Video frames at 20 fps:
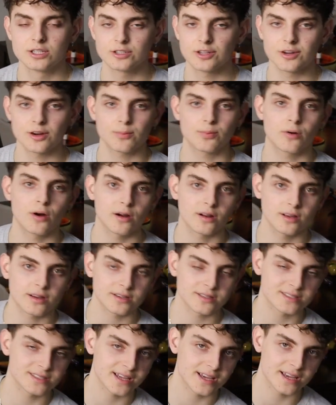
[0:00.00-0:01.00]
to your
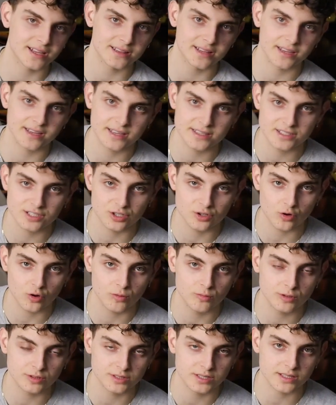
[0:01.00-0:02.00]
product, saying like it's a
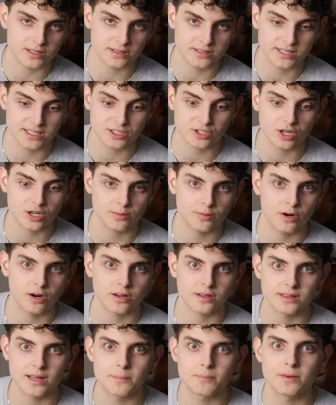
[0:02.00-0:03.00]
normal TikTok
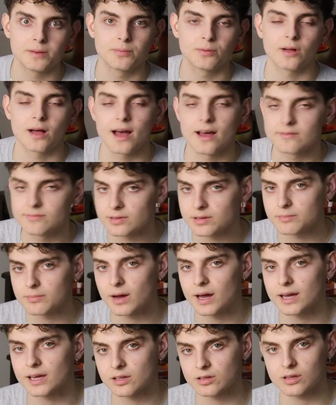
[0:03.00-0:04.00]
product that people have been
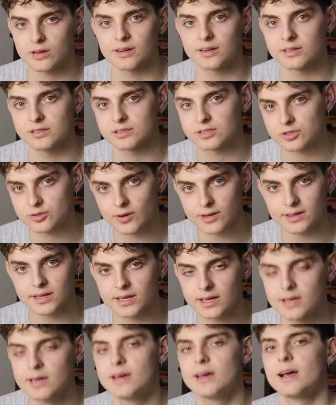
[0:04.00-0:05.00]
buying a lot and is
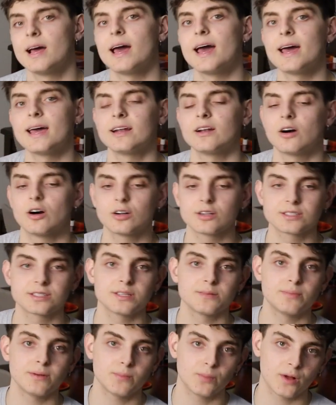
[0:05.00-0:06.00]
trending. And
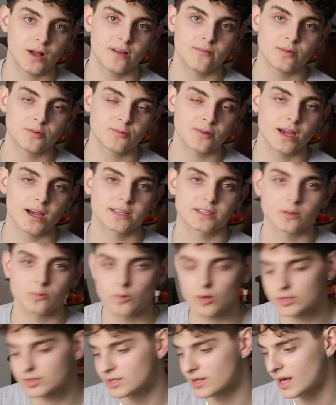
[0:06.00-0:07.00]
honestly, people have been
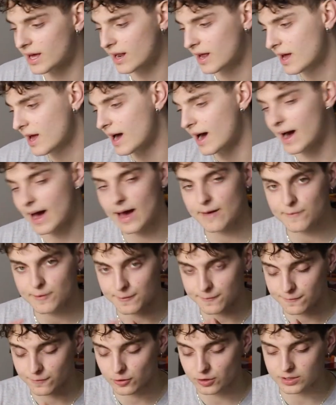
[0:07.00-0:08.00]
reacting well to that. I
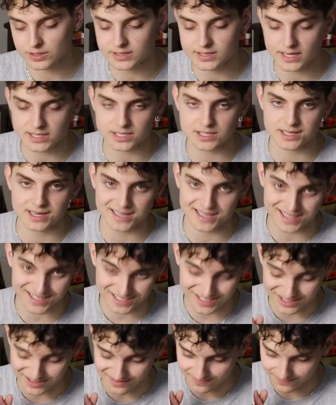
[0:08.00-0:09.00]
haven't fully tested
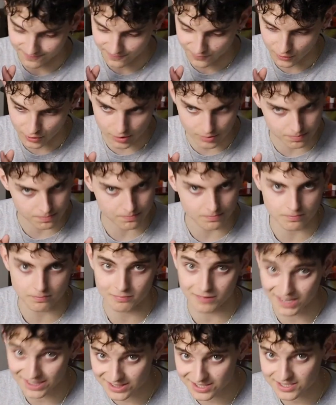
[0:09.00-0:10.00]
it for
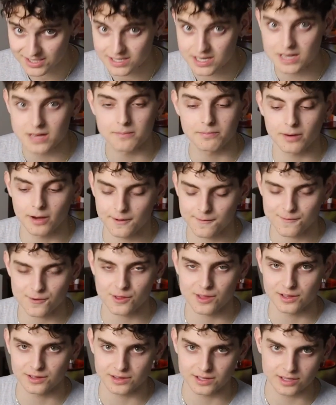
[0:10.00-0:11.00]
months, but
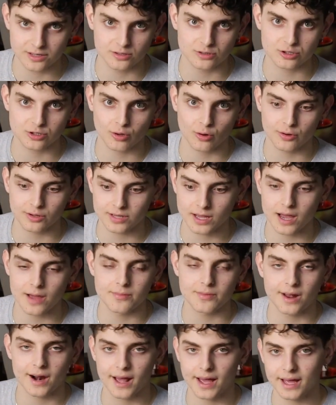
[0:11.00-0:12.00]
for the little short
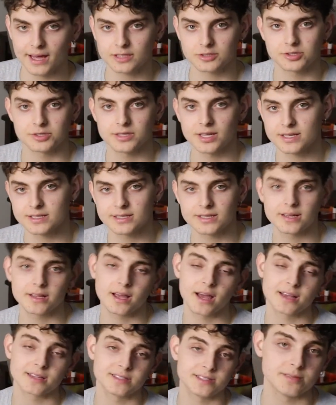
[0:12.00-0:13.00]
time that I actually tested
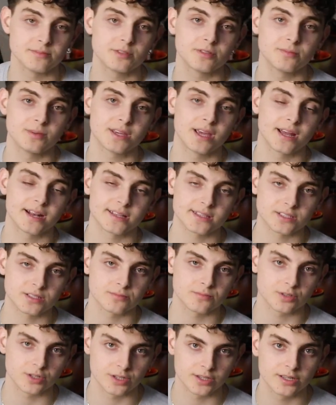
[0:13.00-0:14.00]
it, I seem to be getting
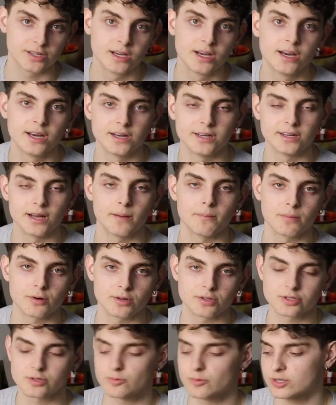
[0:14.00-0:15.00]
some good
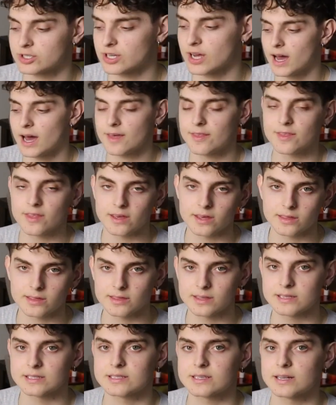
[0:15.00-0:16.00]
numbers, which I
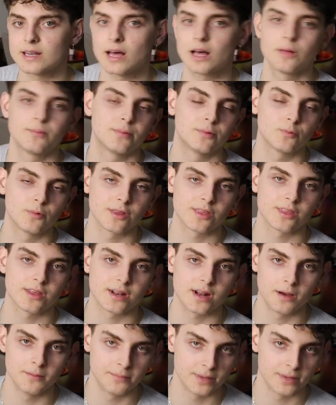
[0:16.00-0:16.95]
think this can help with it a